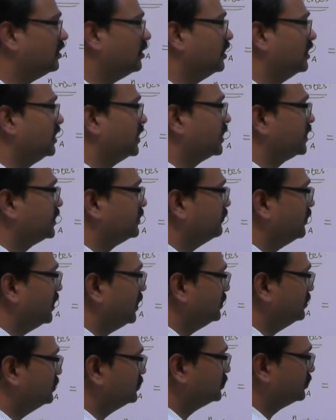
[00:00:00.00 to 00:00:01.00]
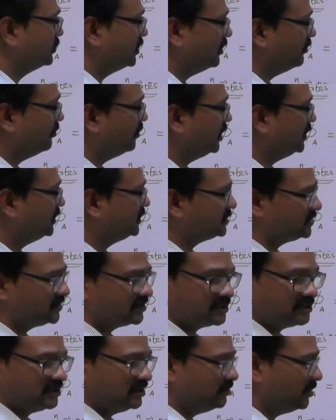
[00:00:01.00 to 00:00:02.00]
all negative values. You have minus
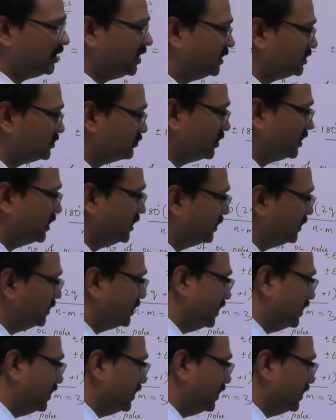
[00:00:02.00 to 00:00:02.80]
60, minus 180